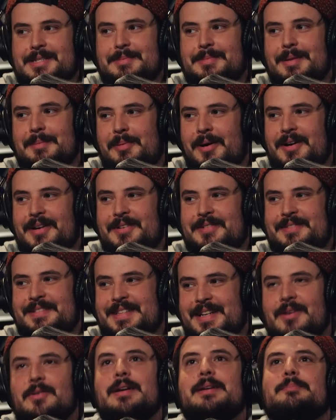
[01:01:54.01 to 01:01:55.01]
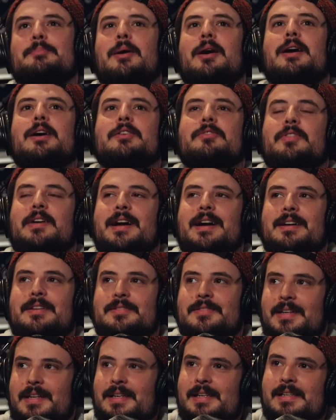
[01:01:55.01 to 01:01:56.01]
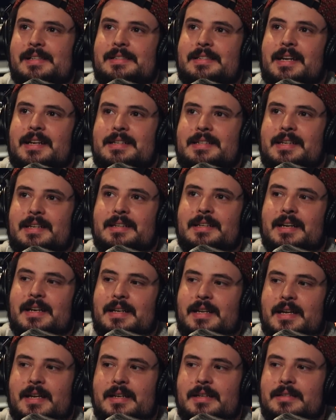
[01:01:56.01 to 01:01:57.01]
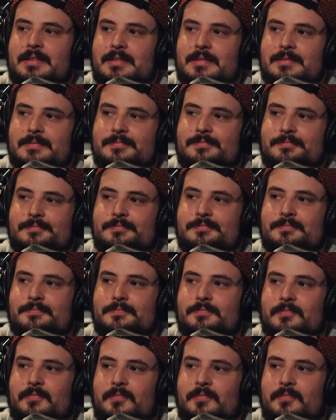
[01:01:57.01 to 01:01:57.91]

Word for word: them in the Pog, the Great Pog Fire of 1998. I I think